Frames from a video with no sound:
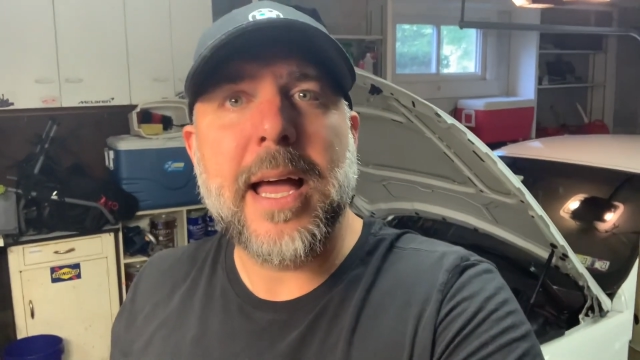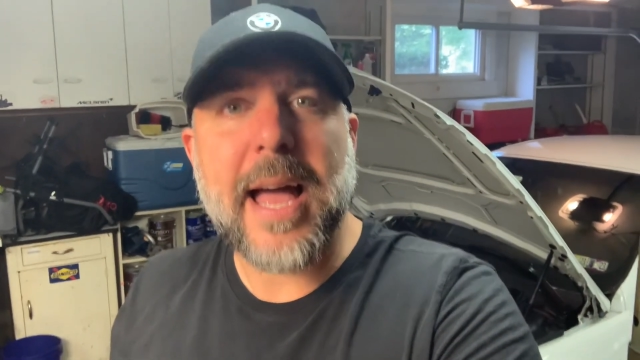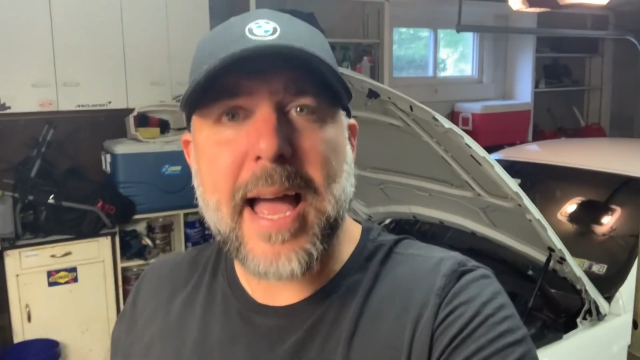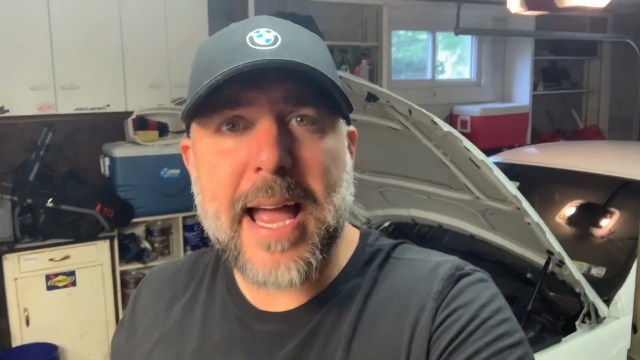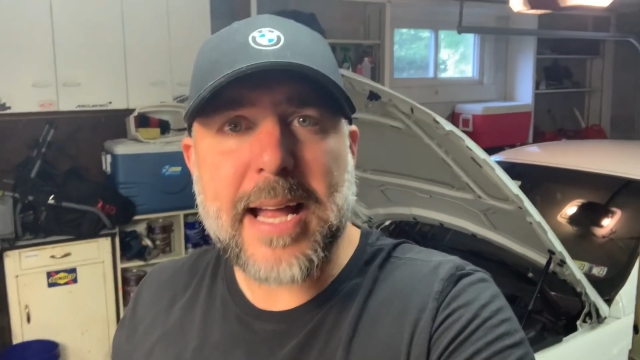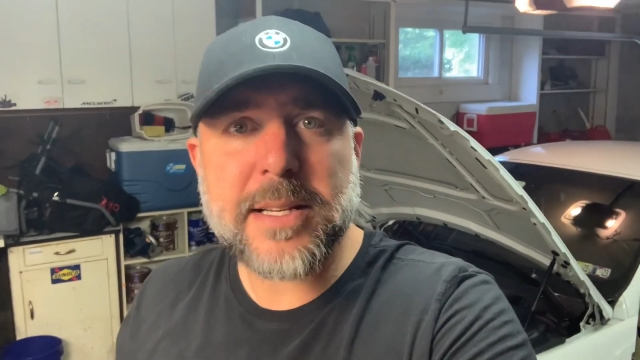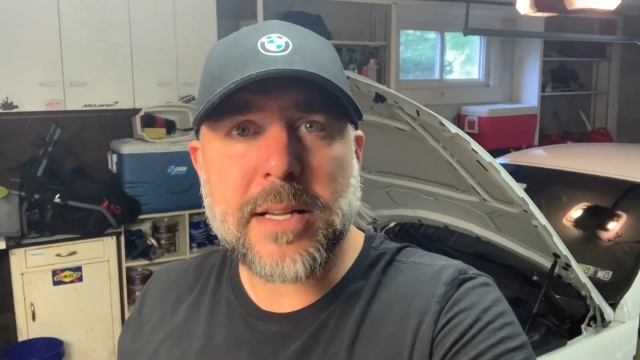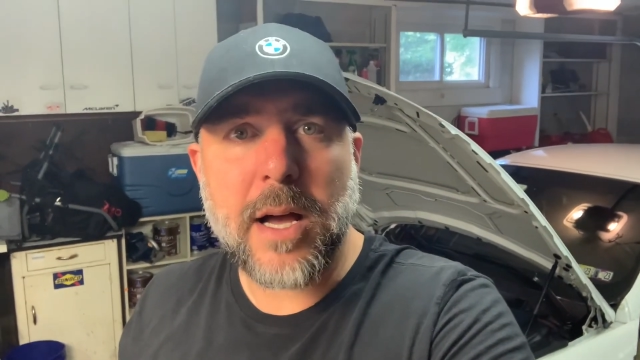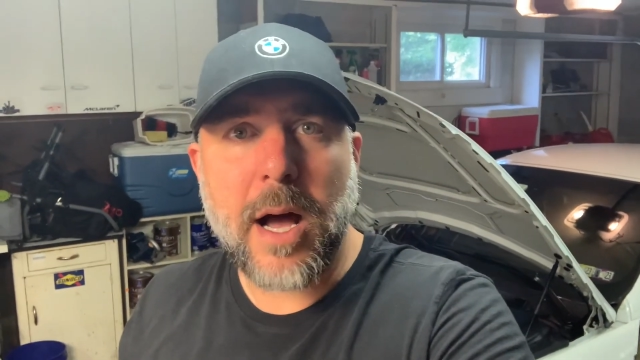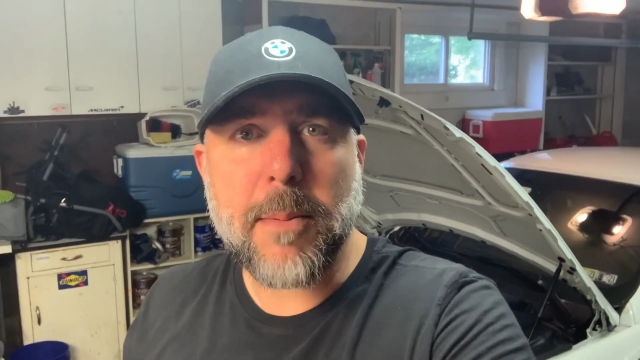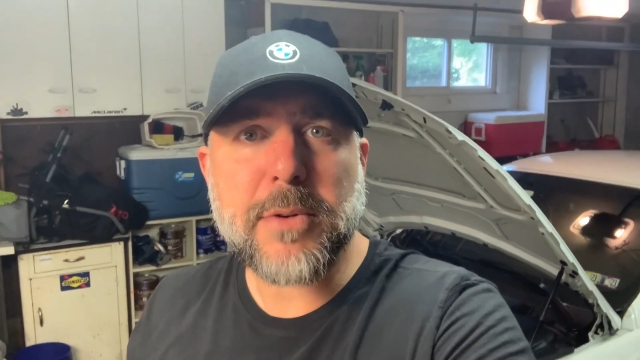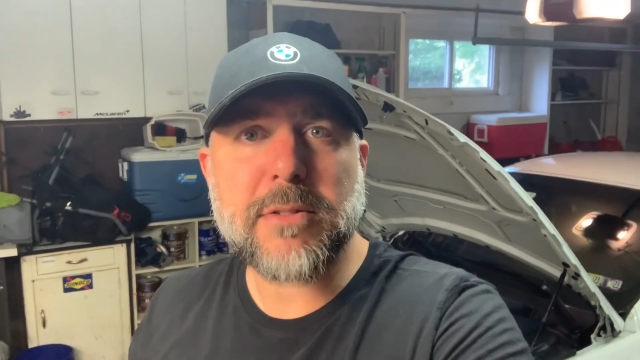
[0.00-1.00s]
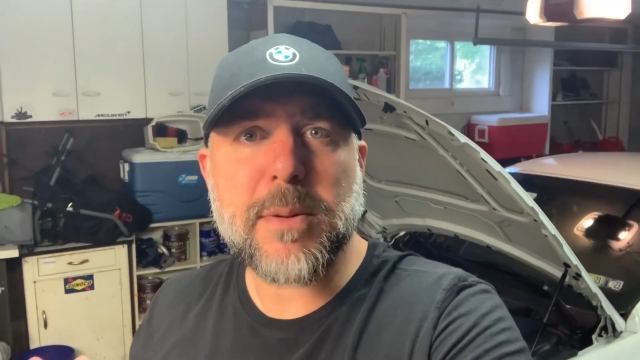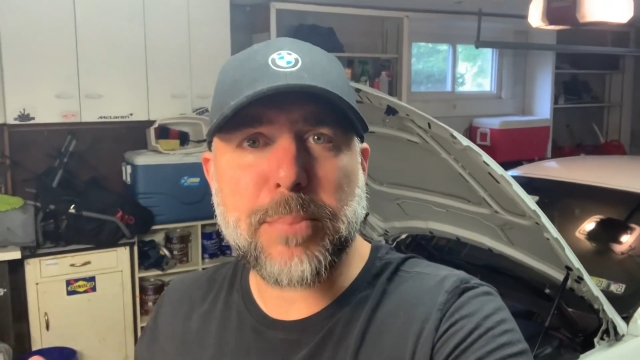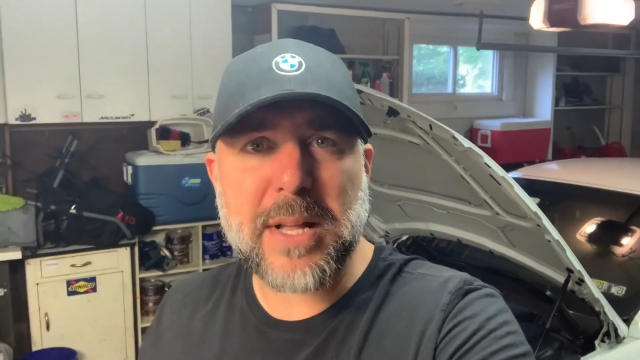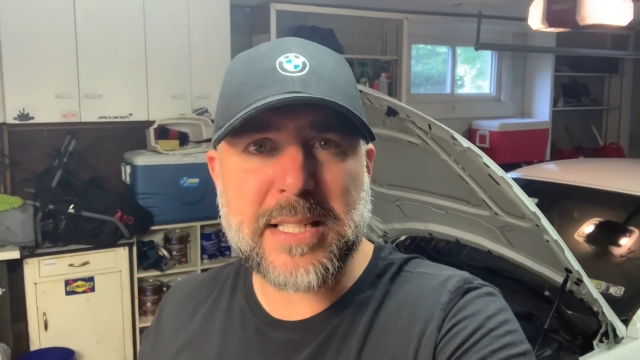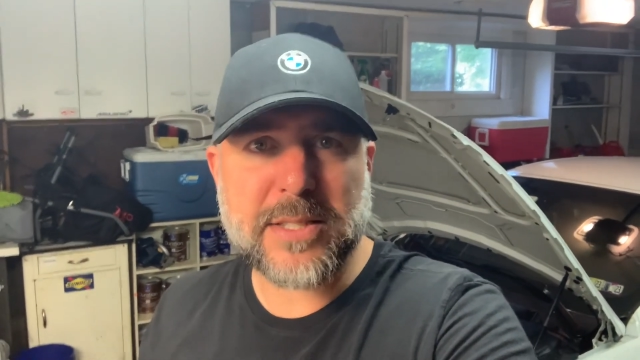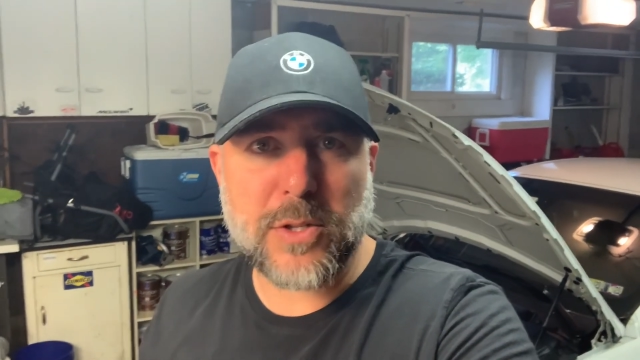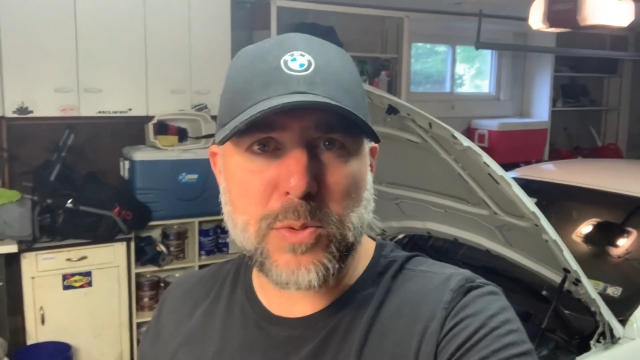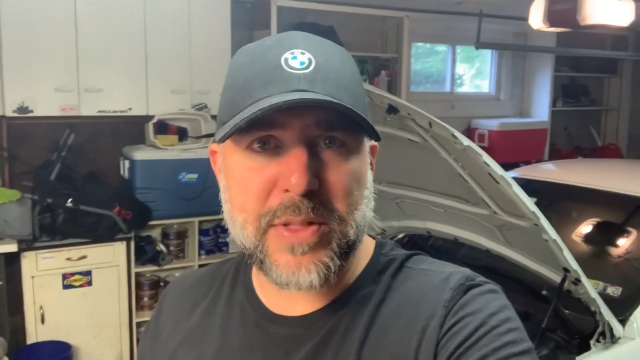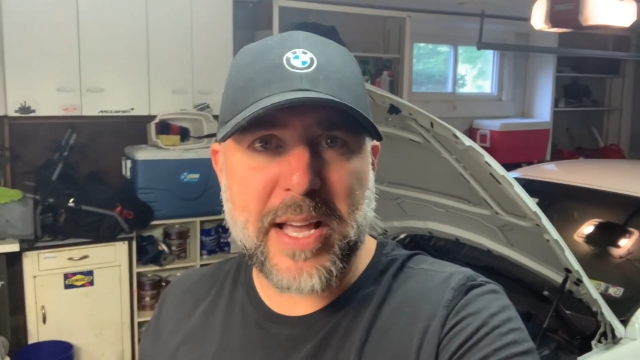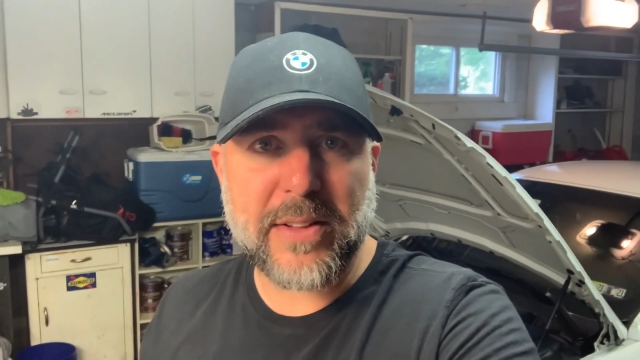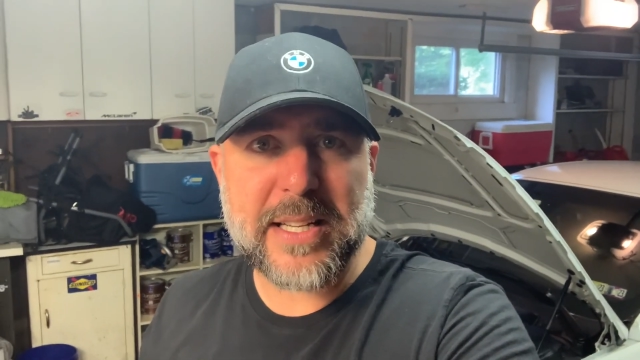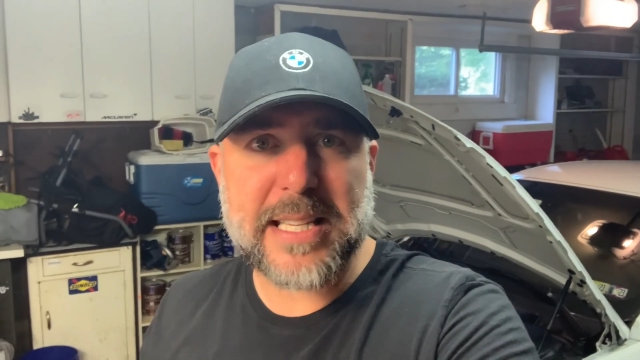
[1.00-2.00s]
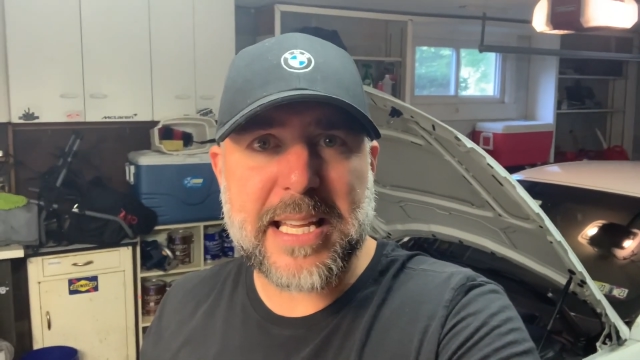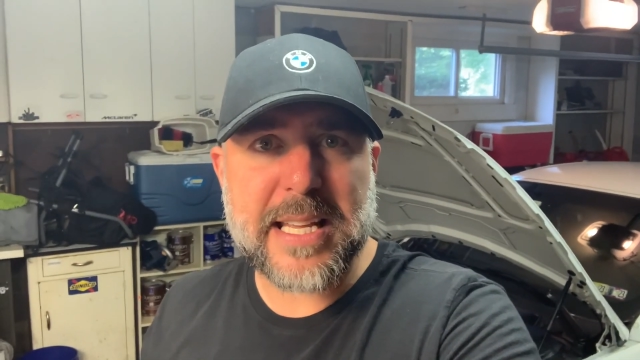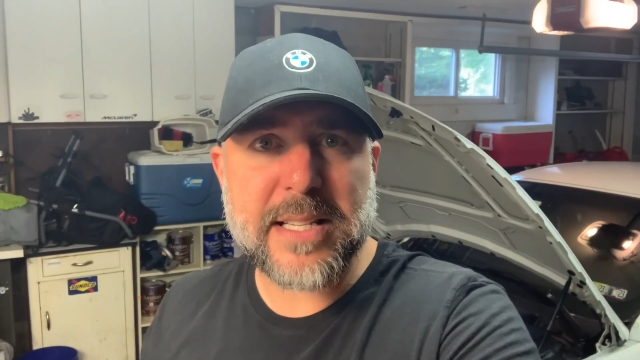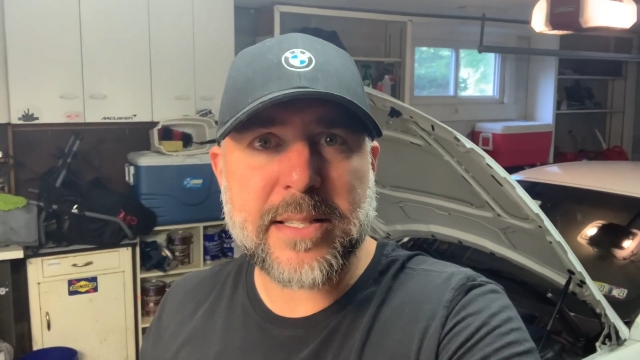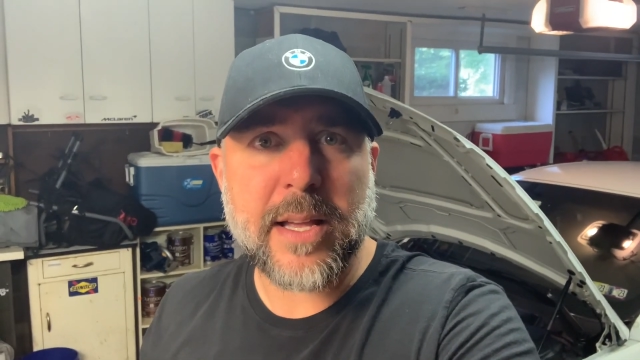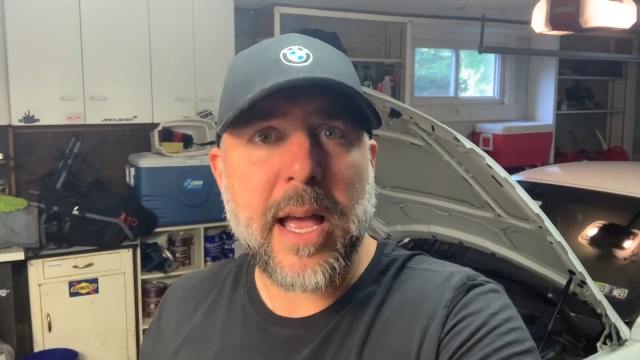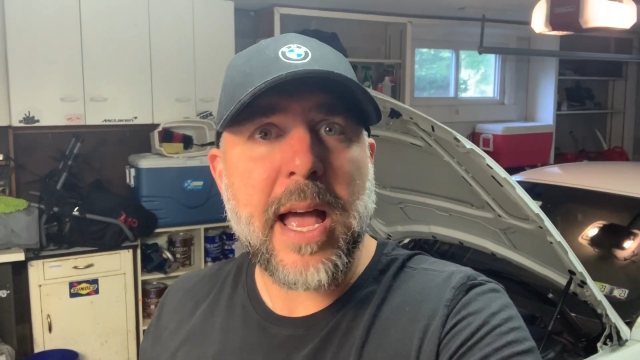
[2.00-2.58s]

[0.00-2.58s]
And I'm gonna replace those with LEDs